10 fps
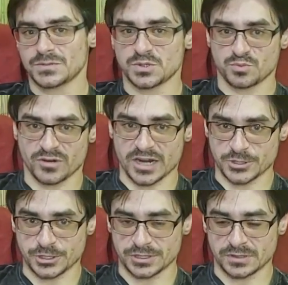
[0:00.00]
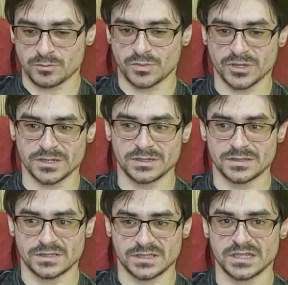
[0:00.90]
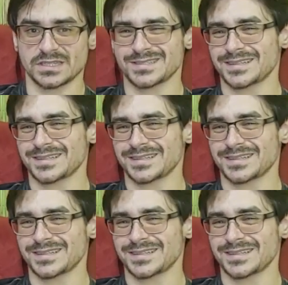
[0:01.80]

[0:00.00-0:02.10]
depression, but the thing is